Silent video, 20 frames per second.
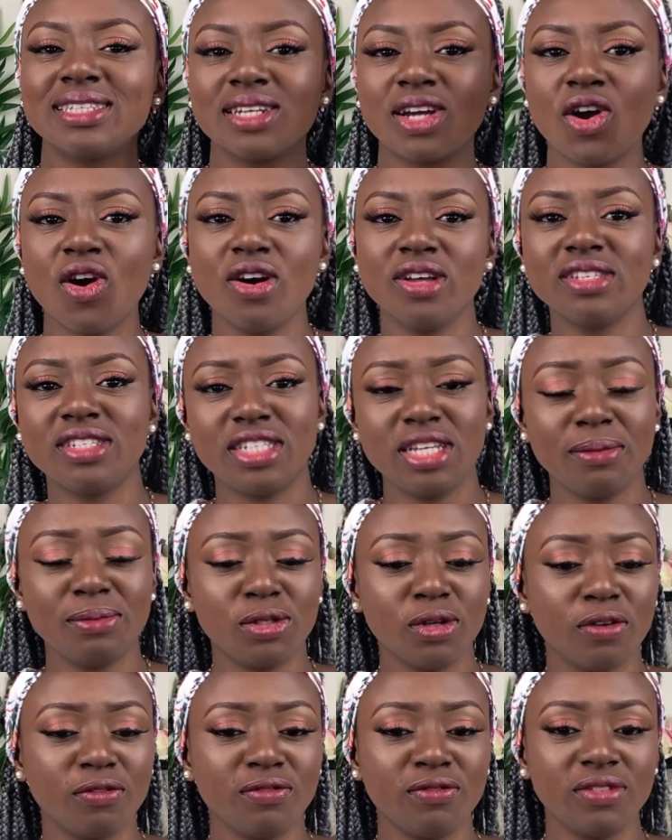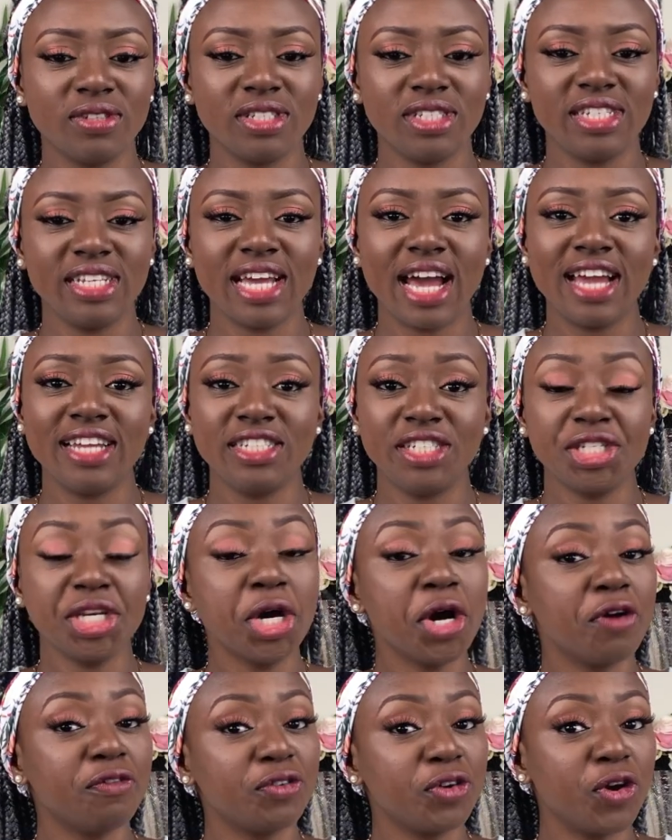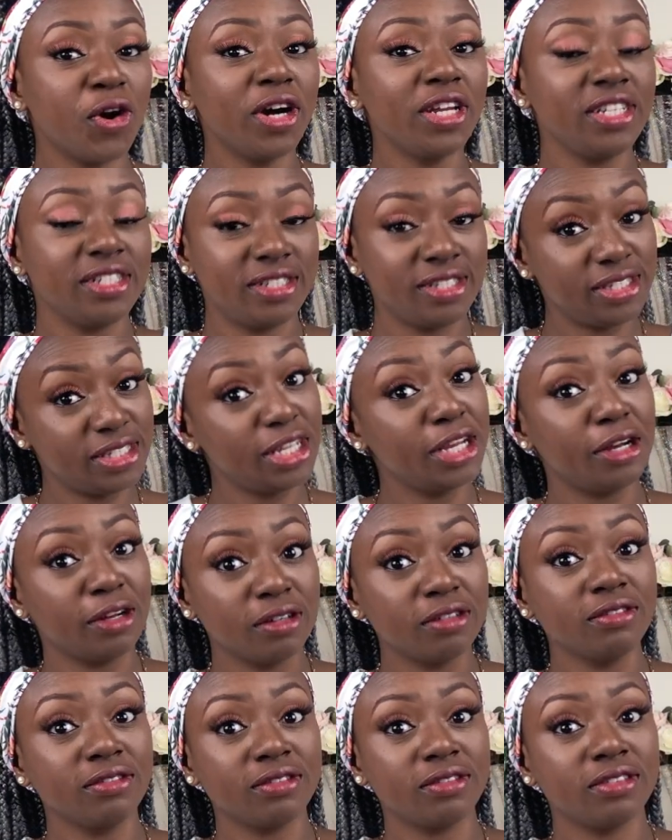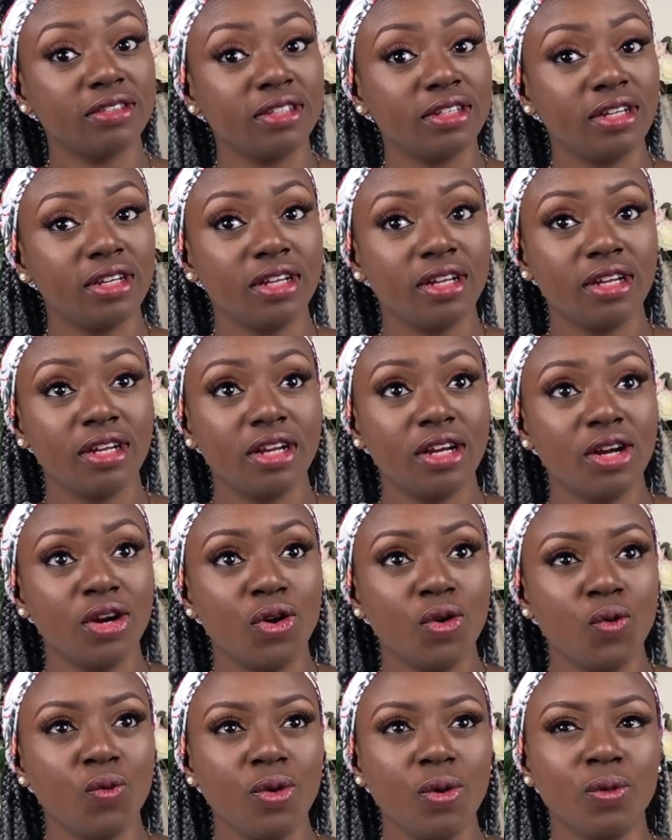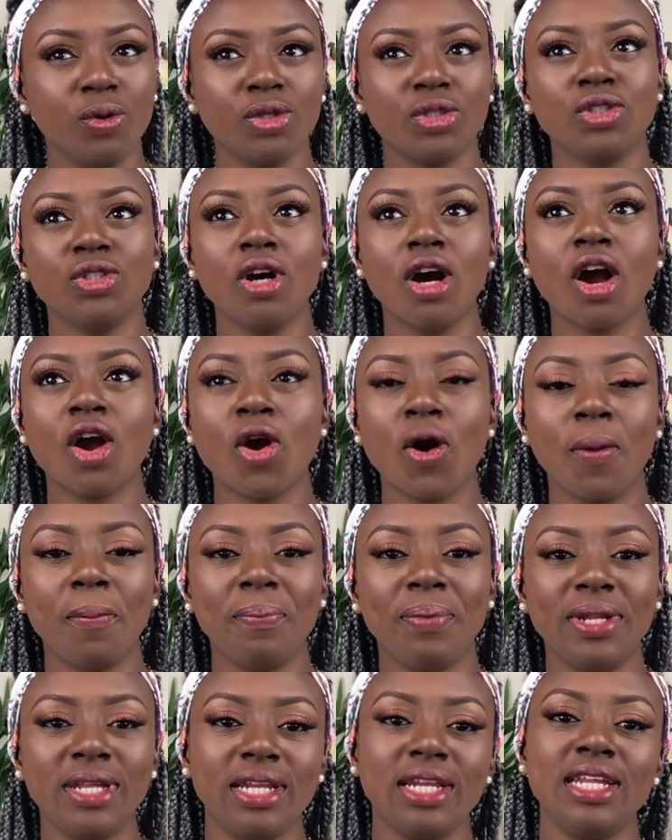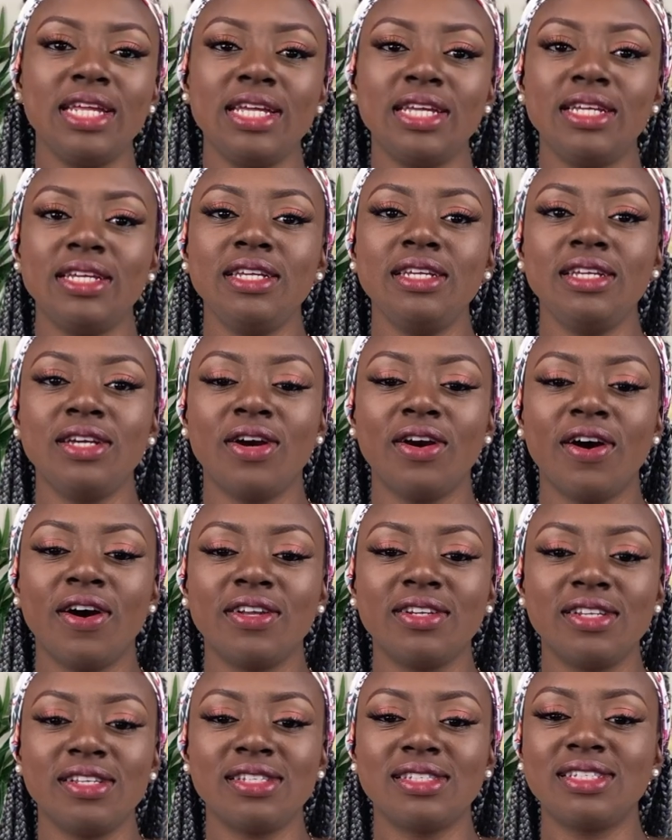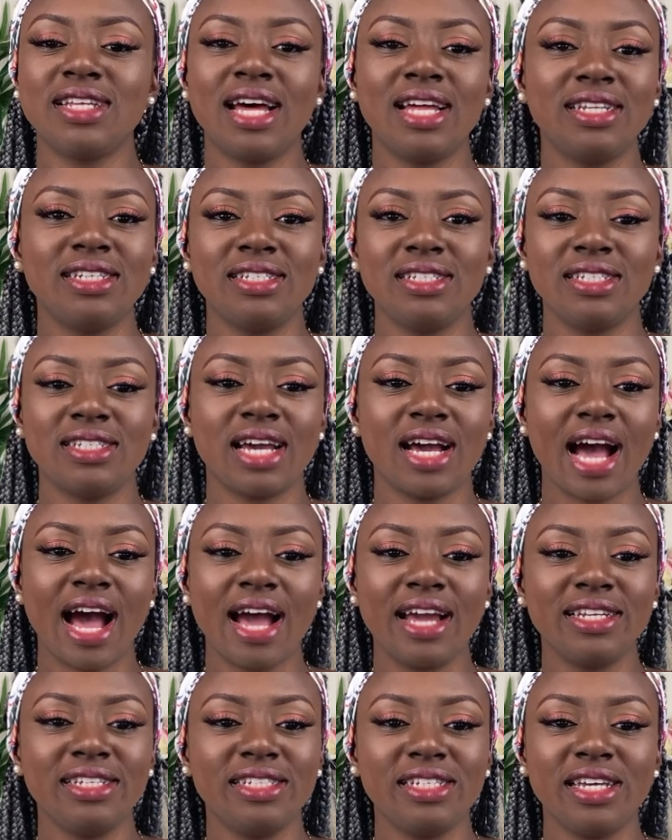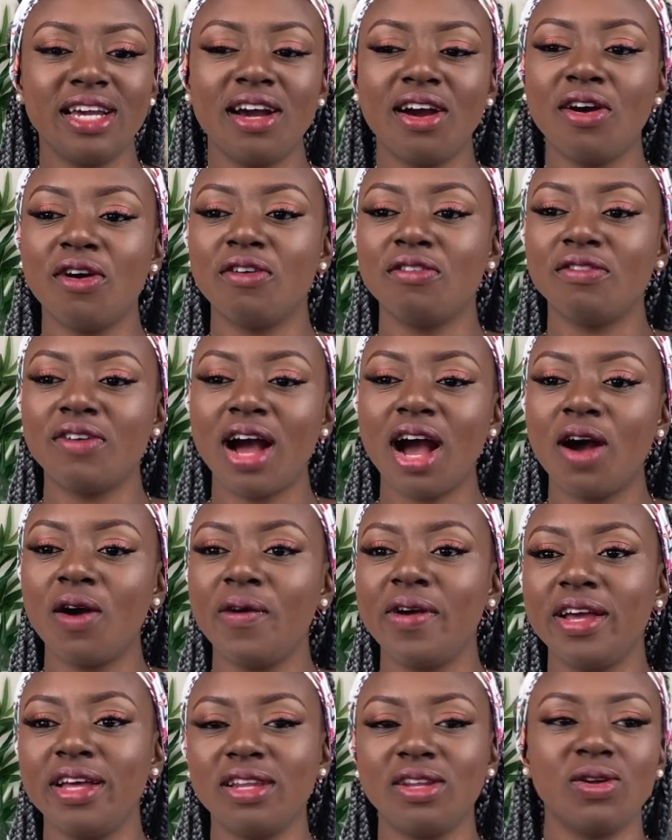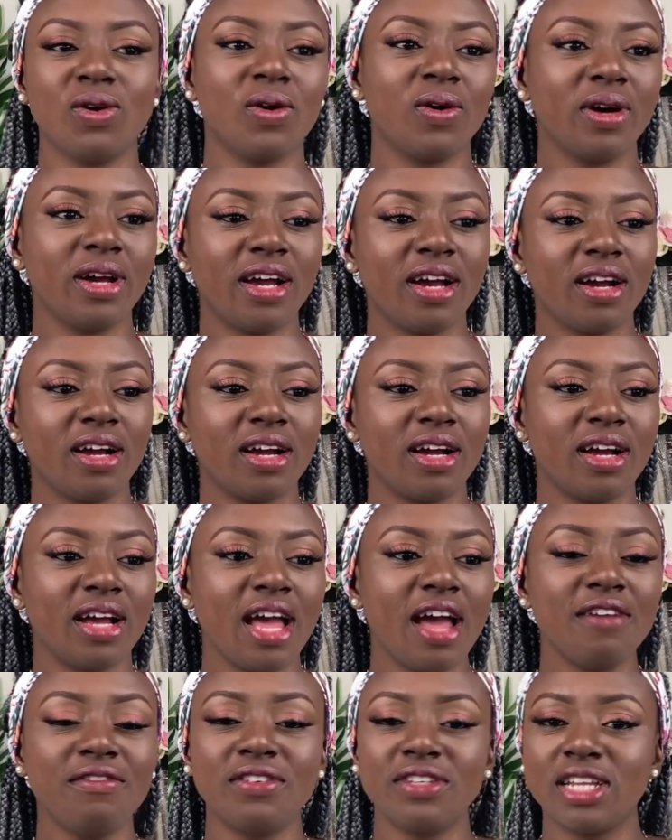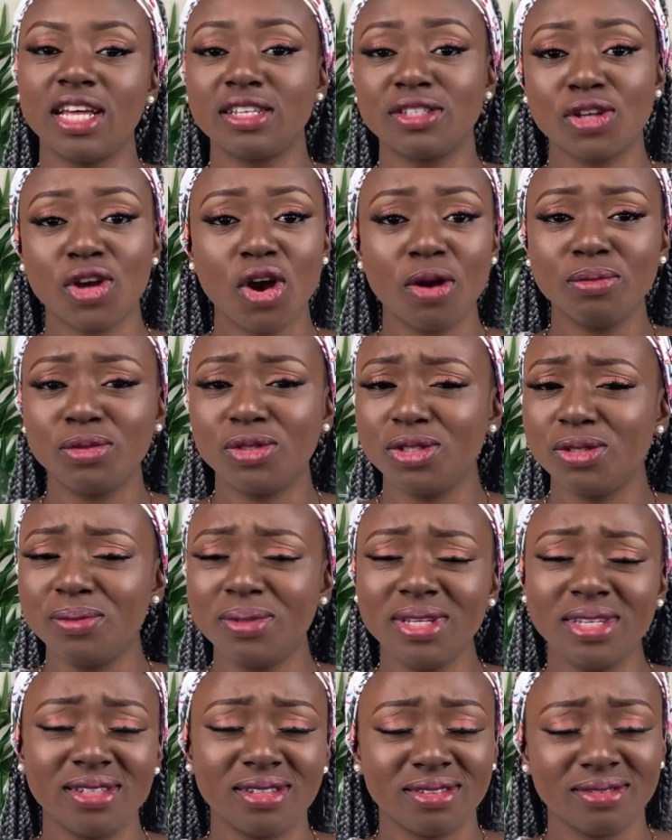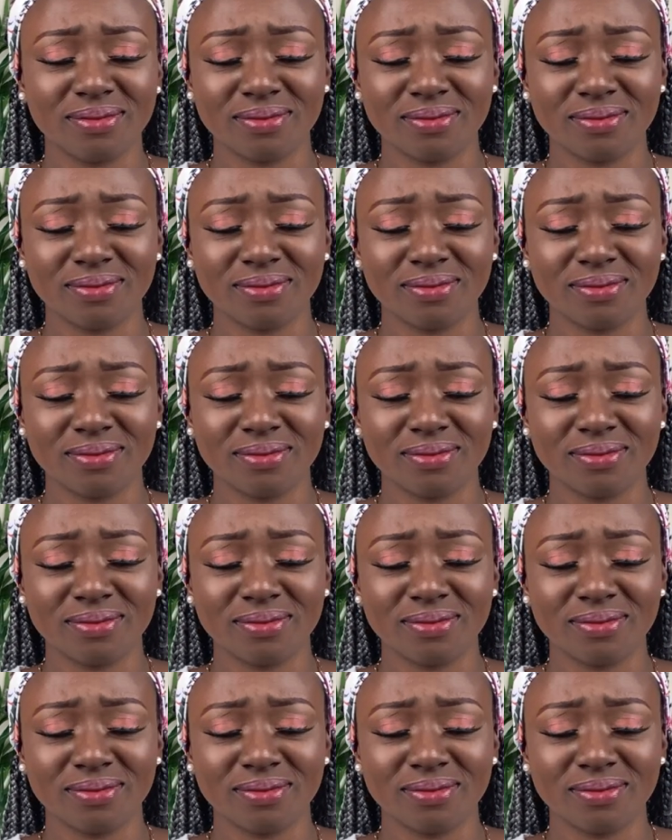the concept of the idea of God itself, we would not completely understand the idea of how hell or heaven has come to be.